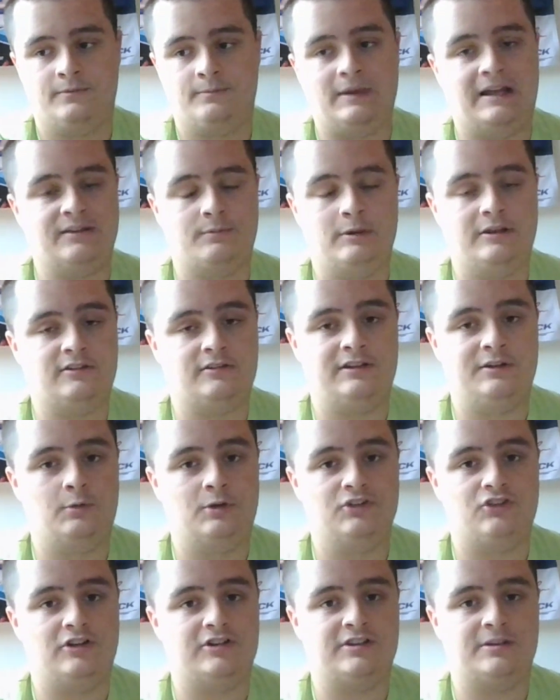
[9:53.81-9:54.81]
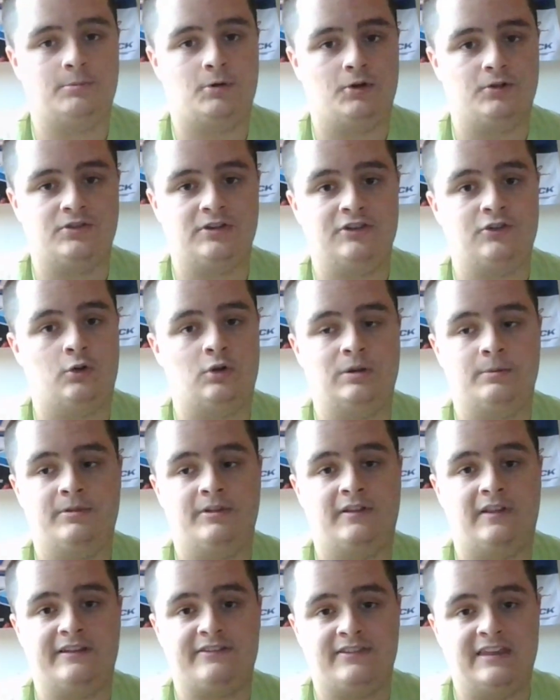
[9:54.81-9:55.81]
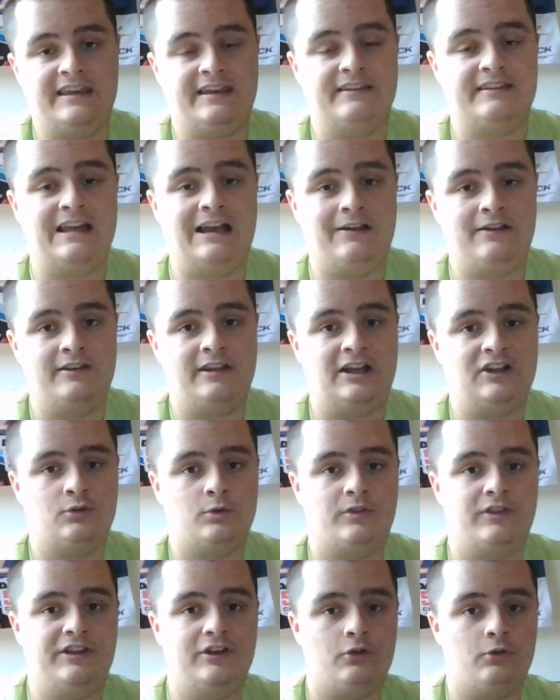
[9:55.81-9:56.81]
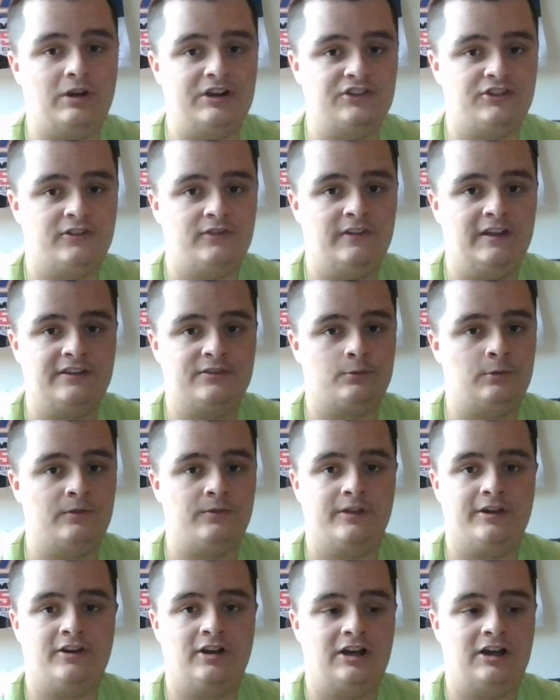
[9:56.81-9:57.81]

That's basically what Justin Marks said. Told him to like take it down a notch with the aggressiveness, with